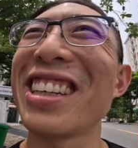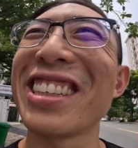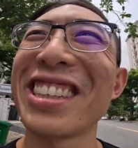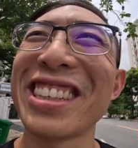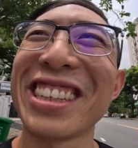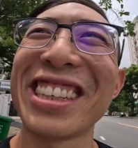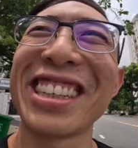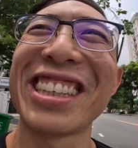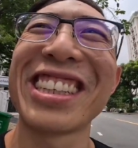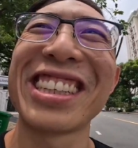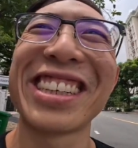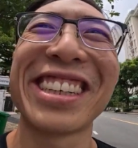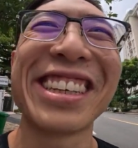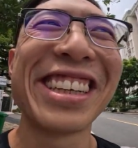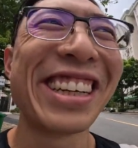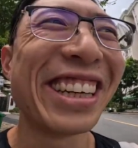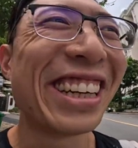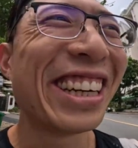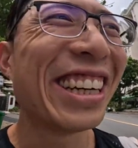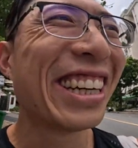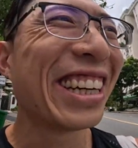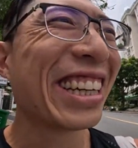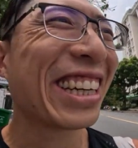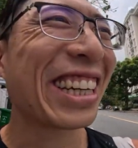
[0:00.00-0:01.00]
You
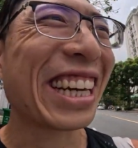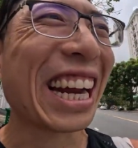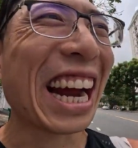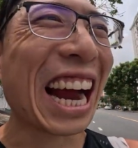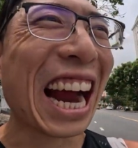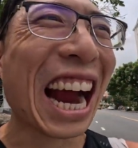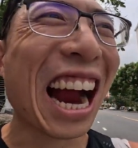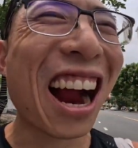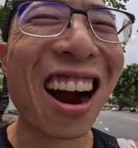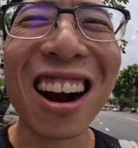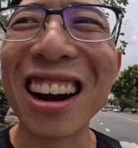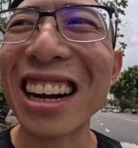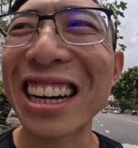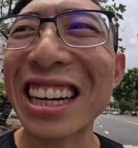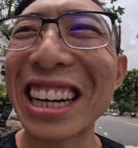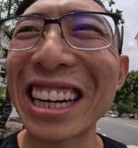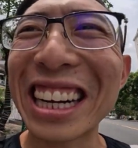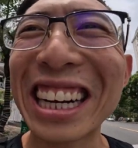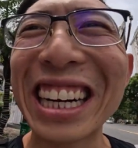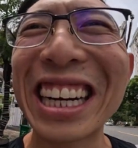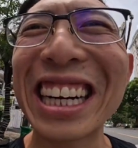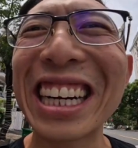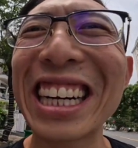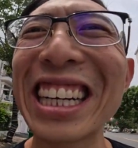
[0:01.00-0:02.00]
get a
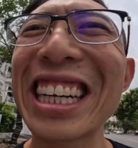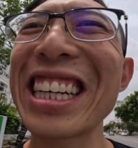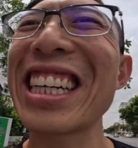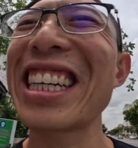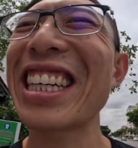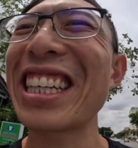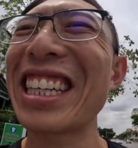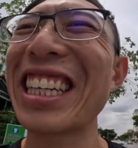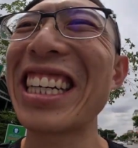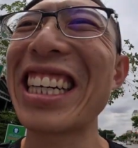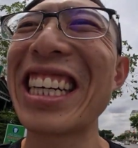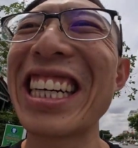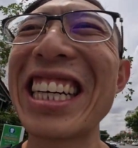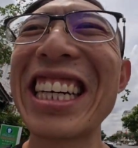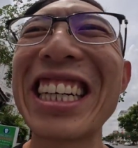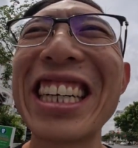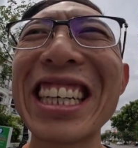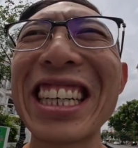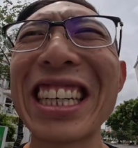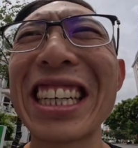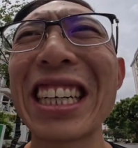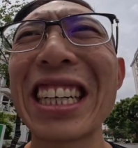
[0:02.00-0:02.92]
haircut, you gotta.